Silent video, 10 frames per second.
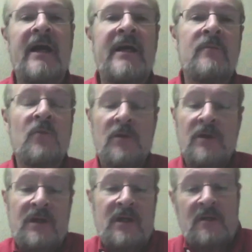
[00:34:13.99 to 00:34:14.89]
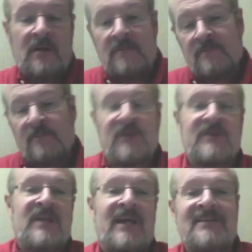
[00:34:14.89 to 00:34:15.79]
am working both
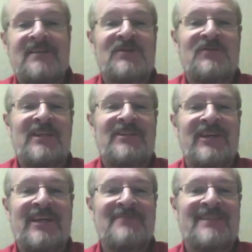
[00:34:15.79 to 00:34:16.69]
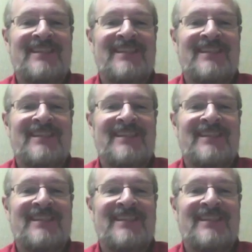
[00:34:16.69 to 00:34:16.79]
sides of the street, James,